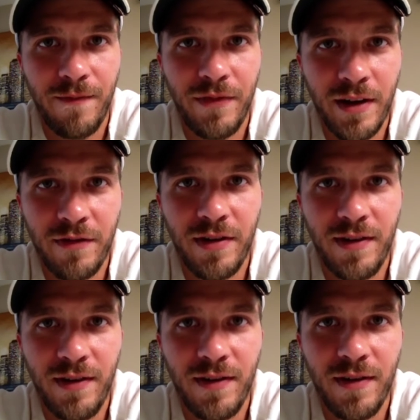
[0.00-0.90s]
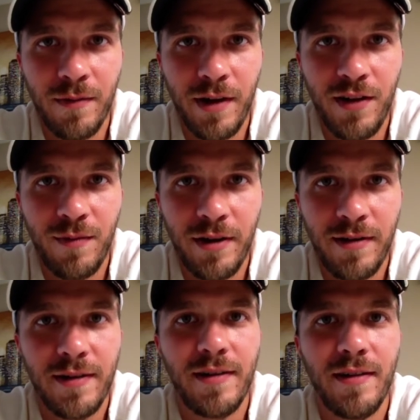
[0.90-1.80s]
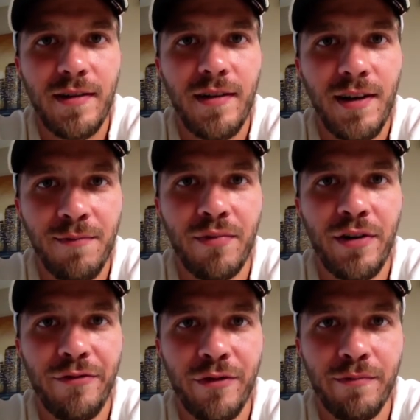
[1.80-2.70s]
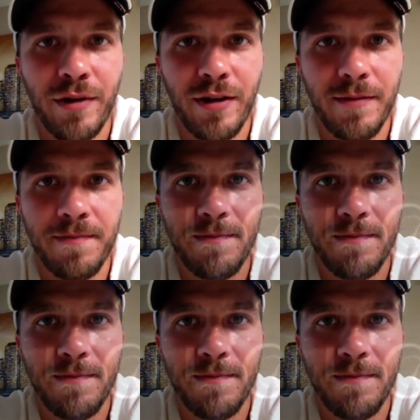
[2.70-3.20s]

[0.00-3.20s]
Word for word: Never ceases to amaze me. Eat, pray, football.